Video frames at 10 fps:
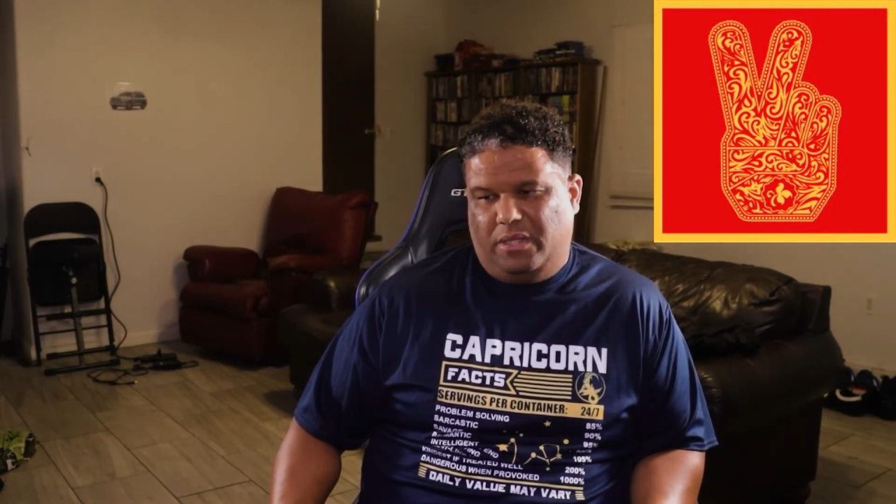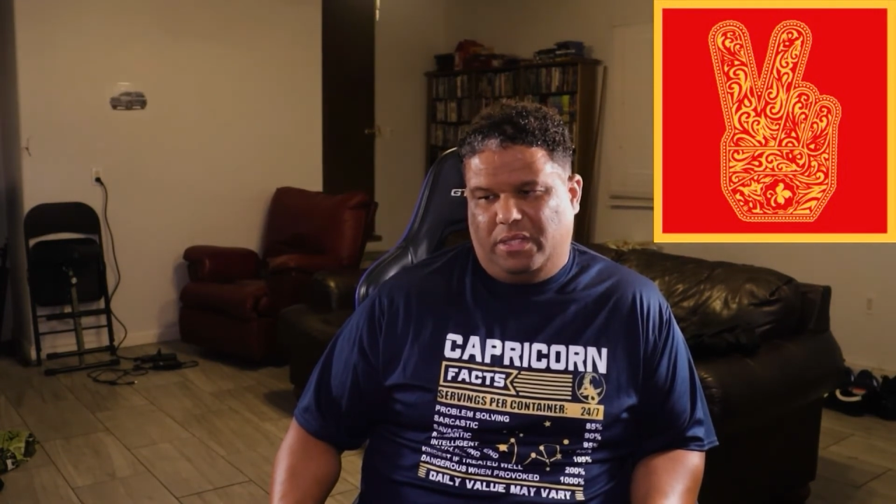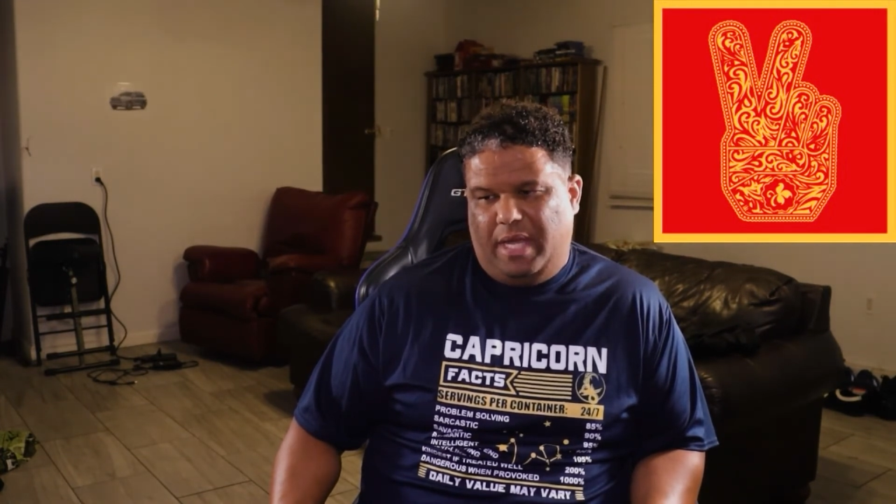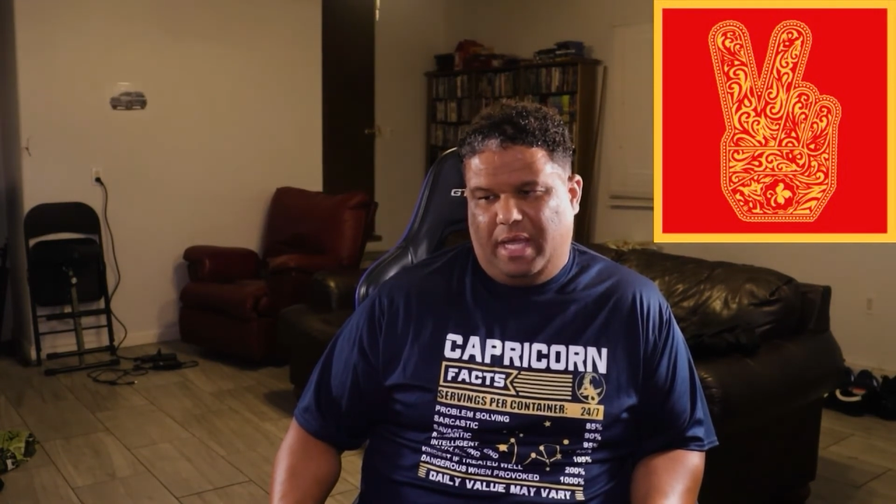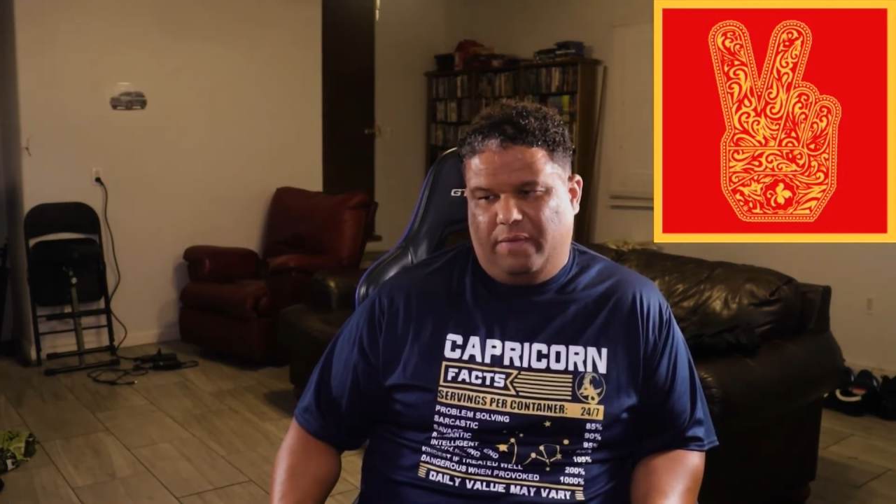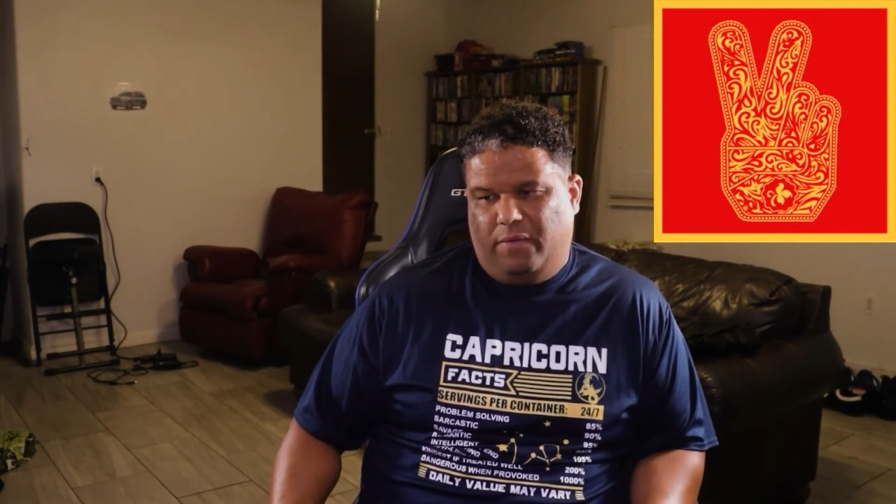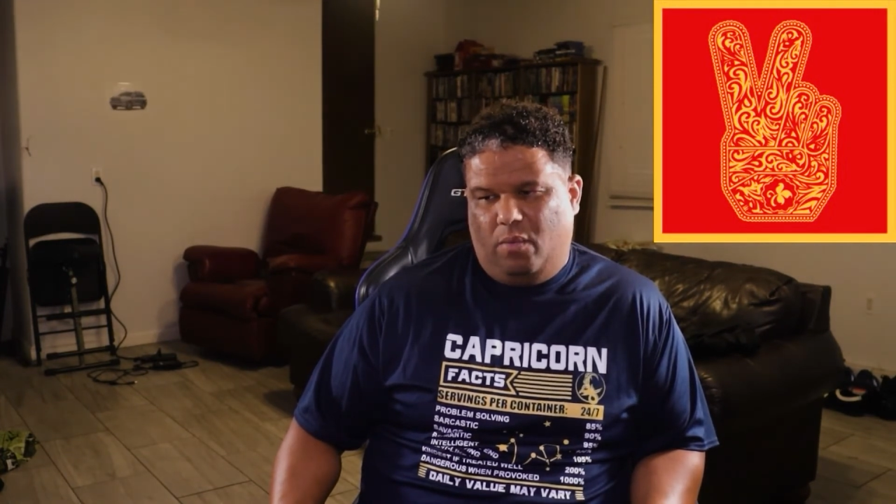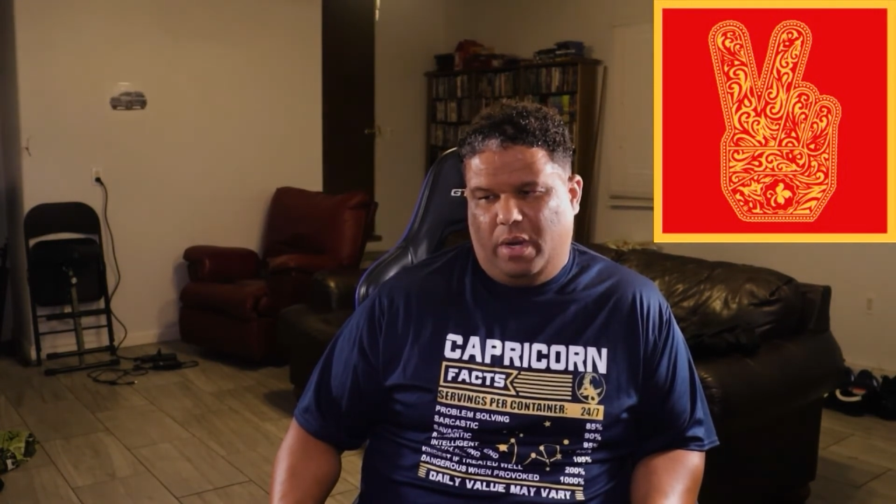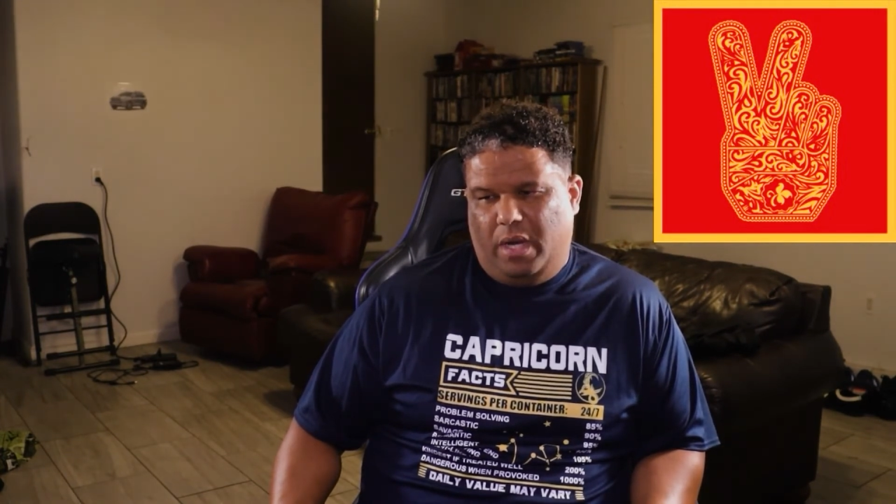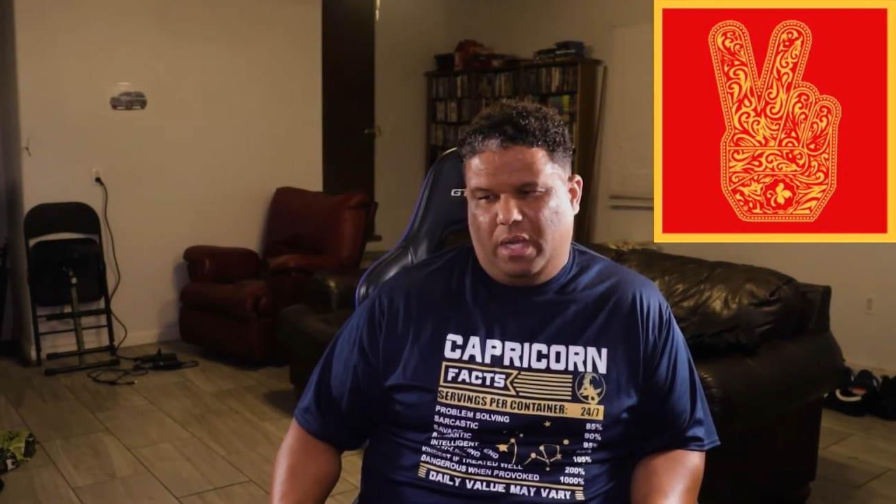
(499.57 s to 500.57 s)
just take it for
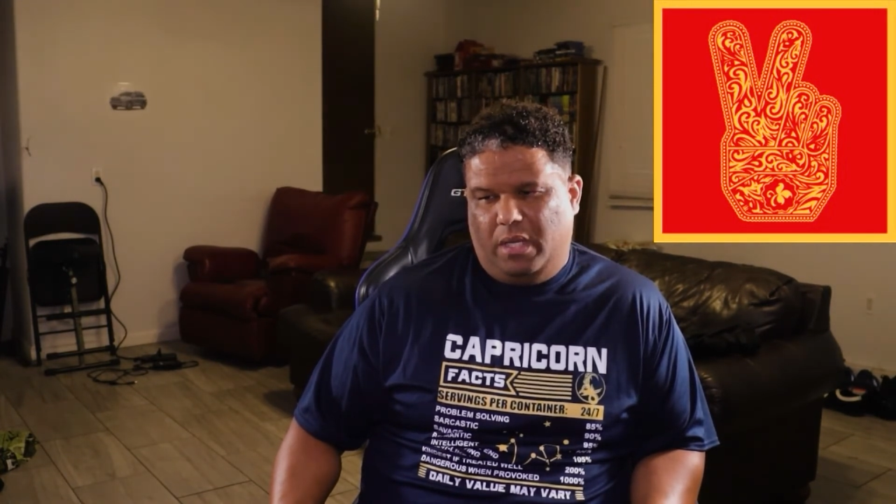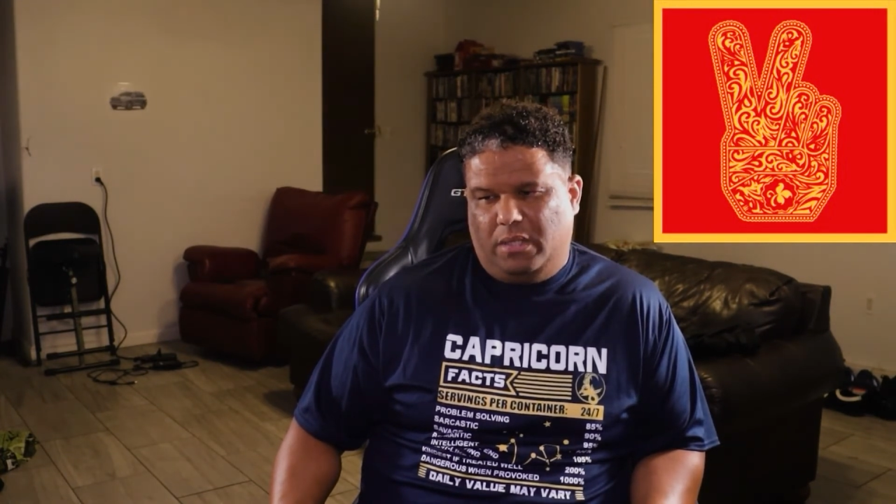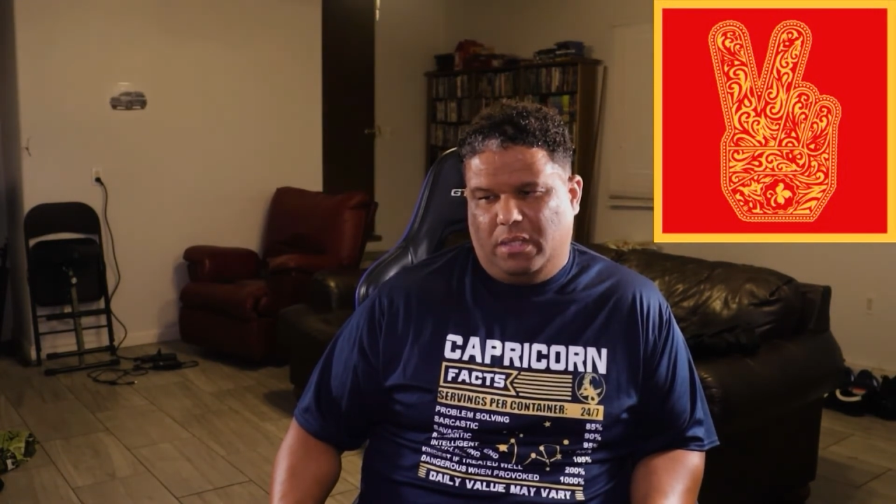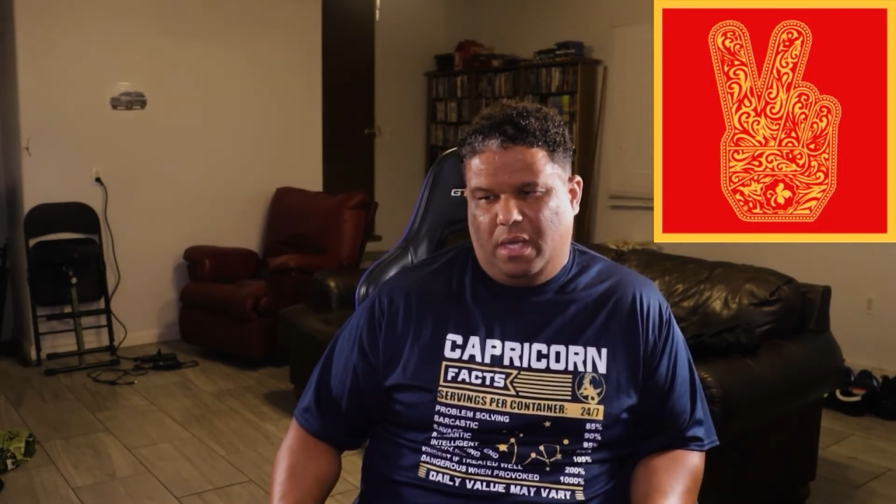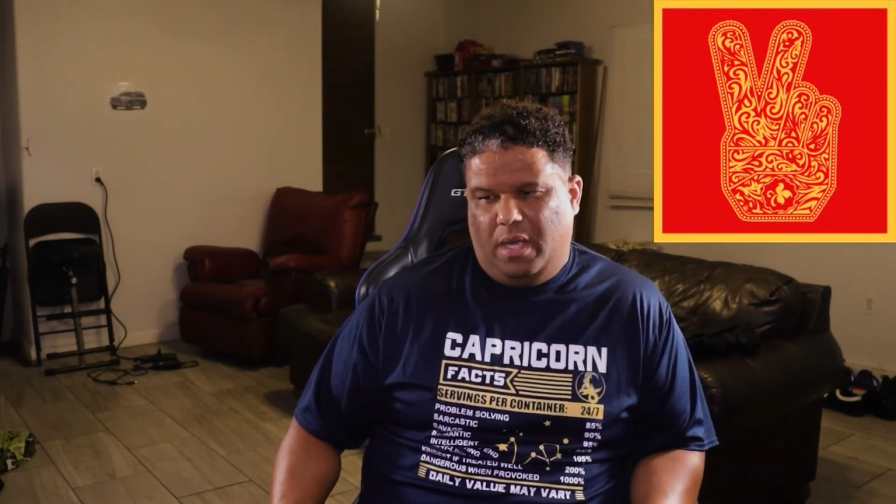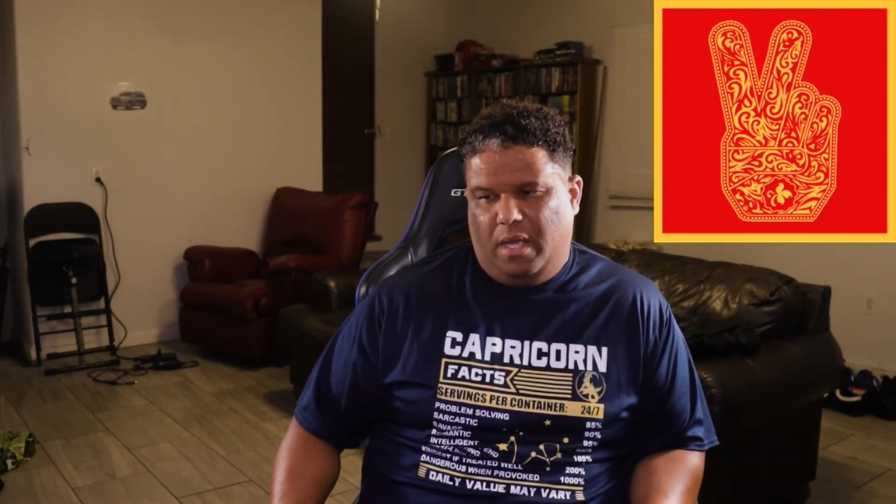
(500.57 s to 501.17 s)
what it is.